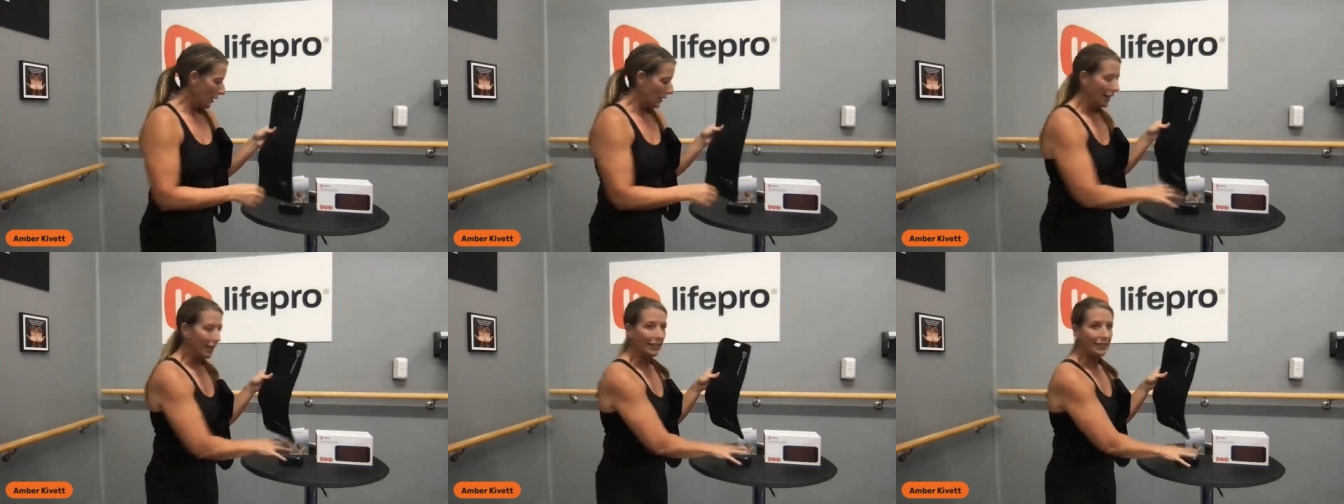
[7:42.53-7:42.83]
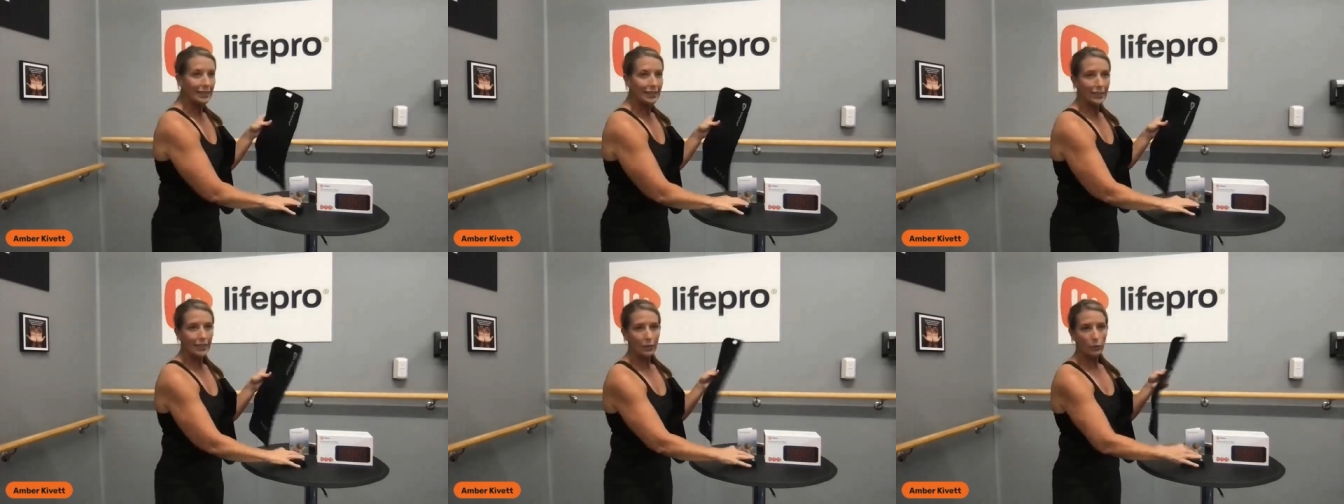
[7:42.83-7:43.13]
And
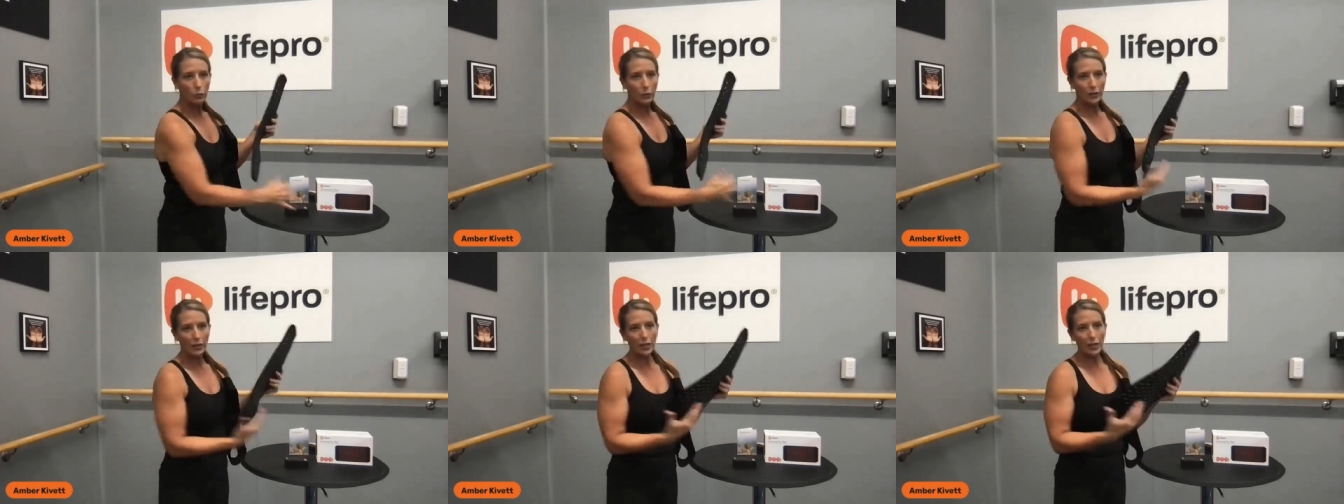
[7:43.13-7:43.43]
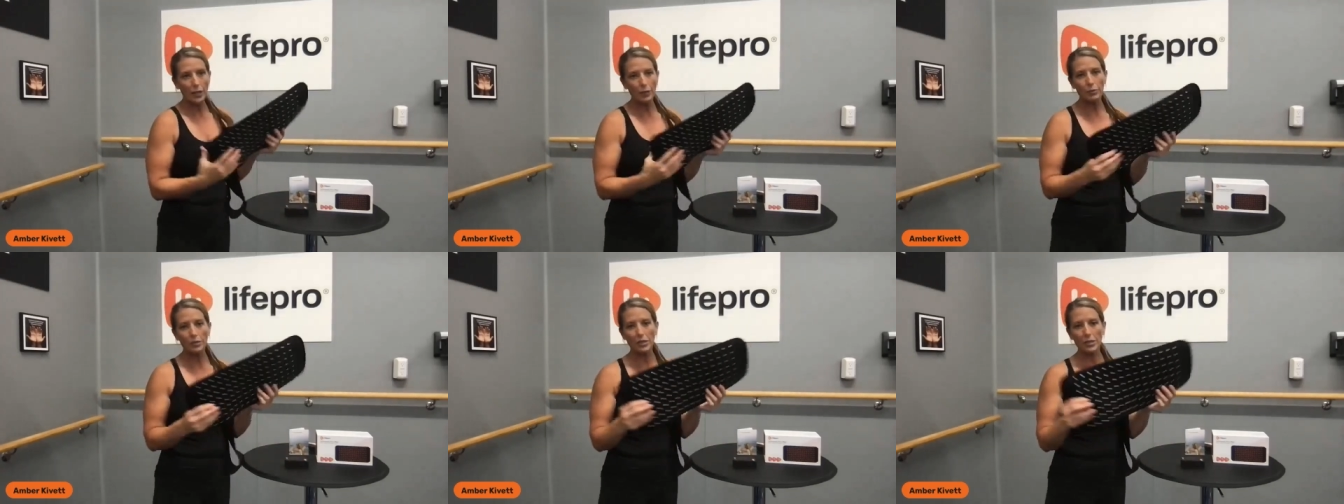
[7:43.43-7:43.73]
again, when it
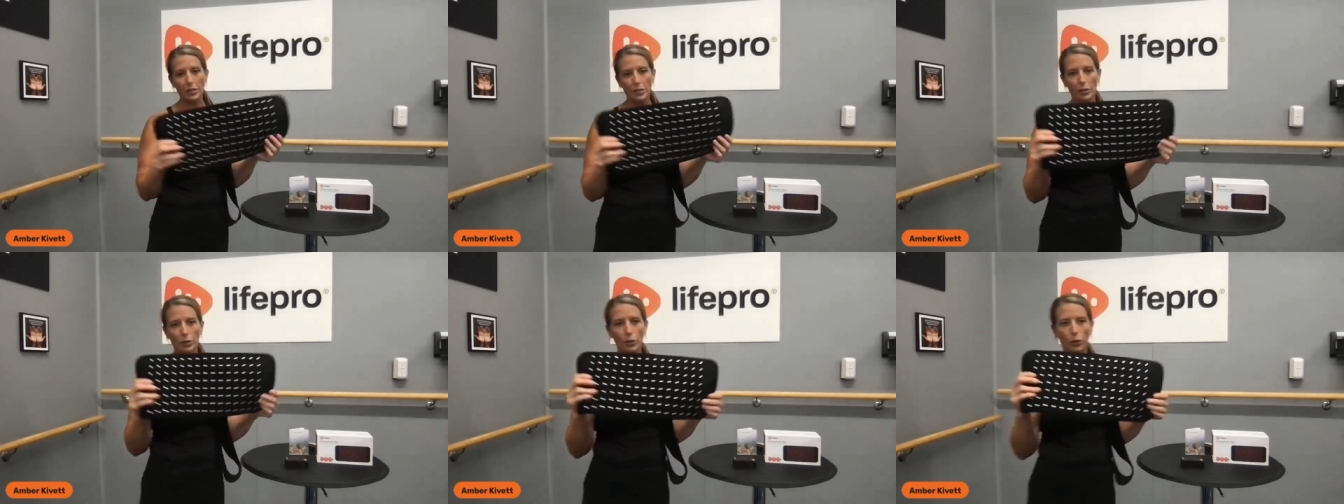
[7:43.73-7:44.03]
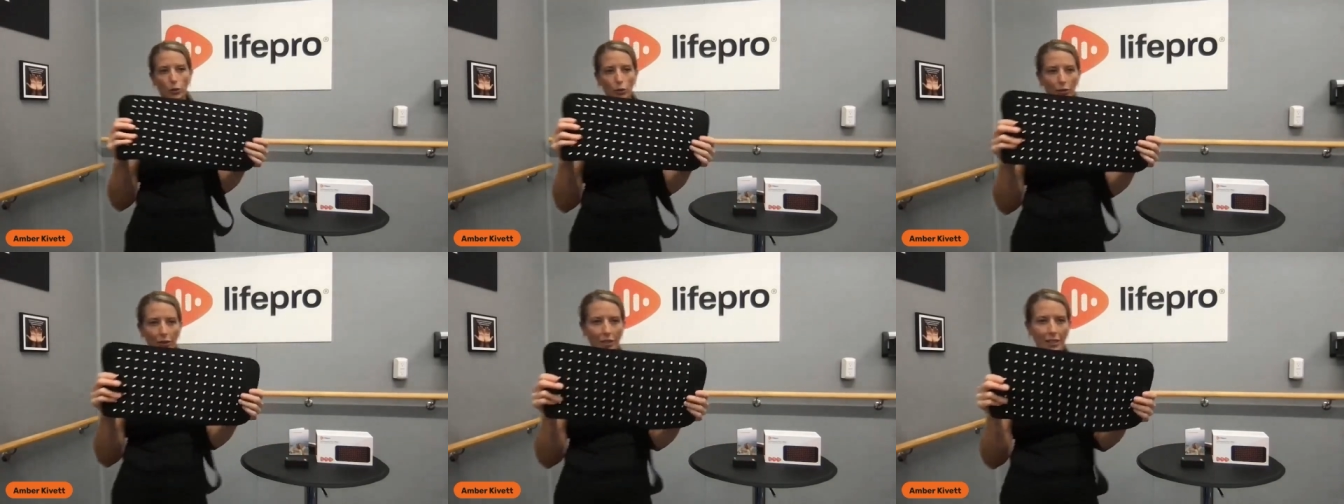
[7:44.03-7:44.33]
comes
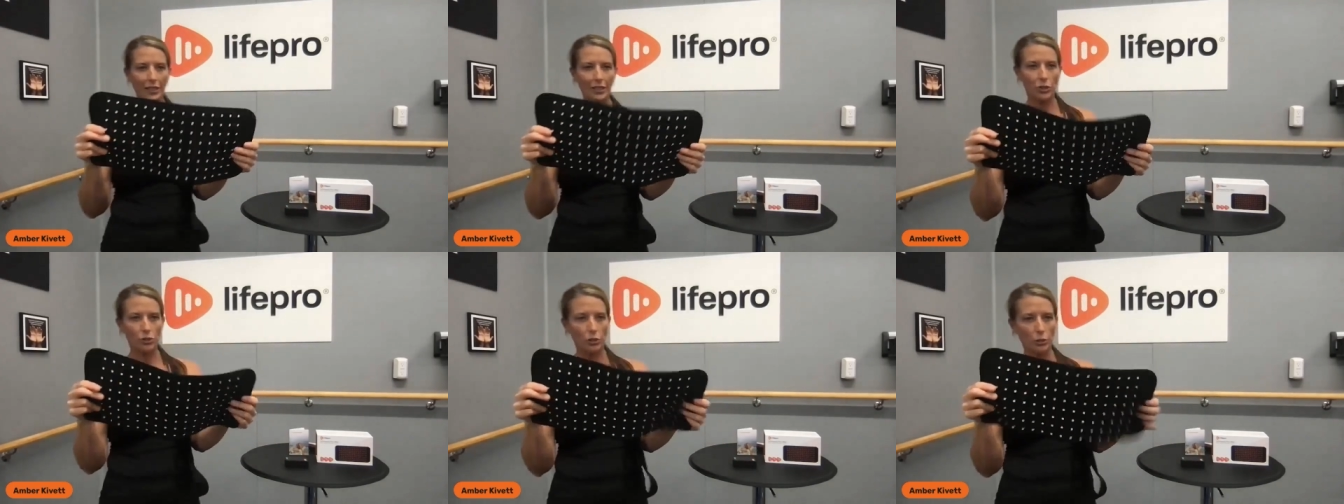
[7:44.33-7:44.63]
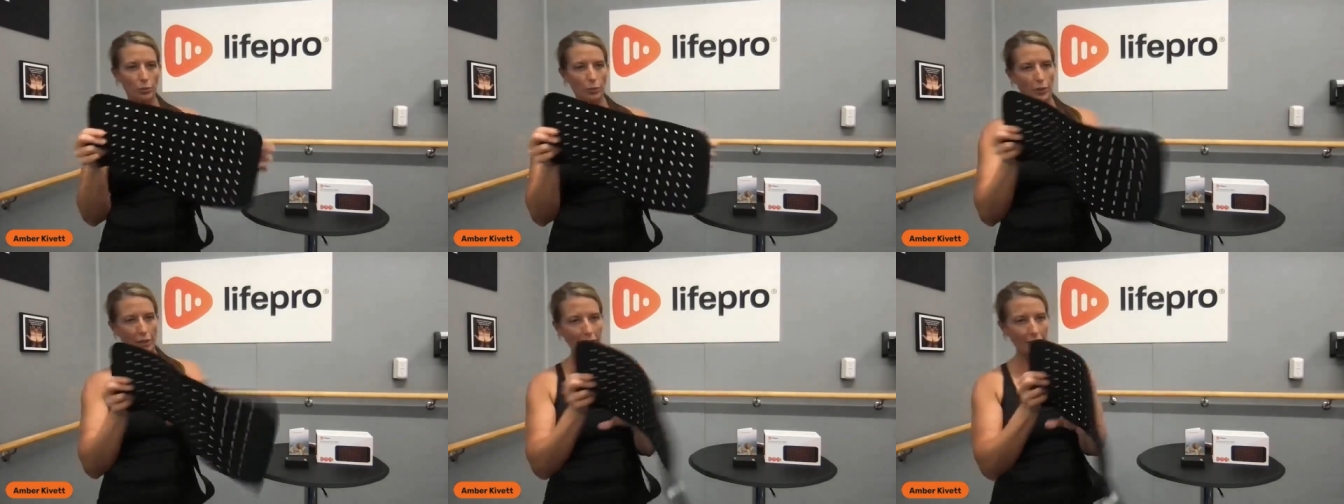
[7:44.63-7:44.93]
to the
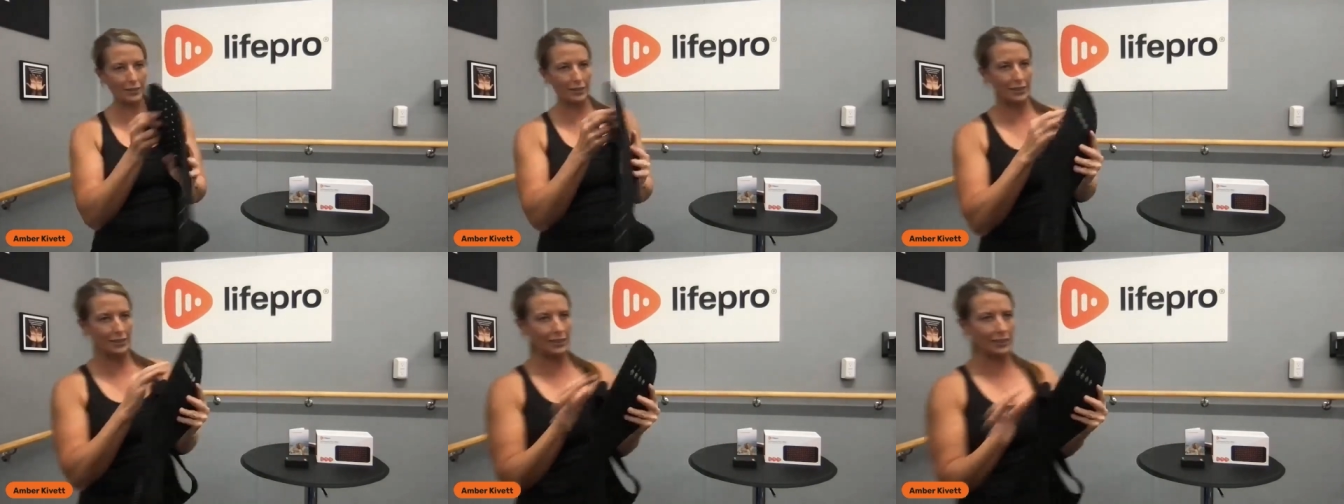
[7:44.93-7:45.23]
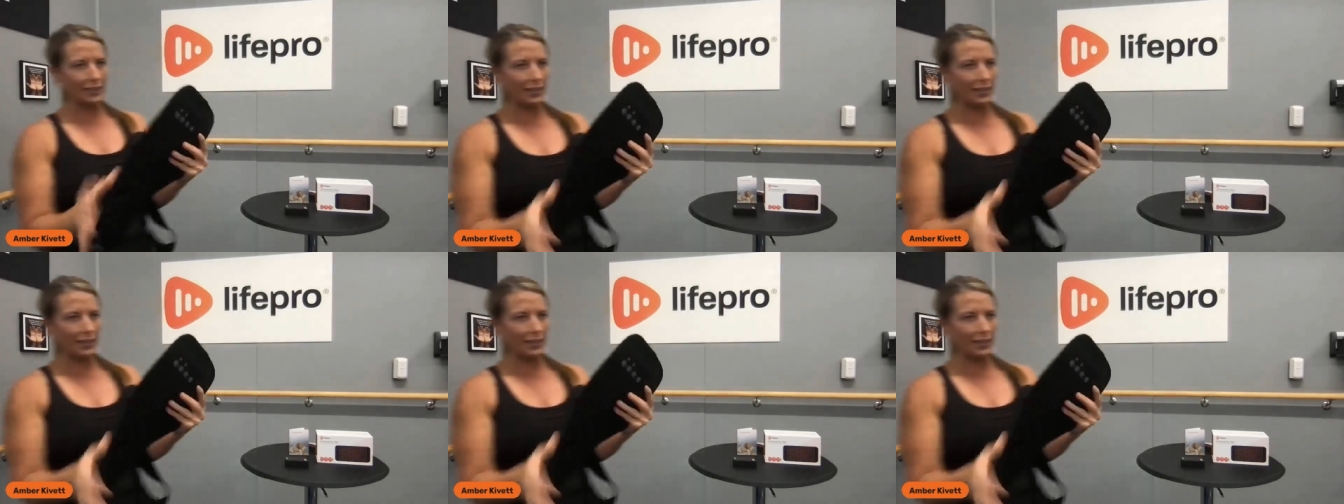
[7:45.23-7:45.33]
triple LED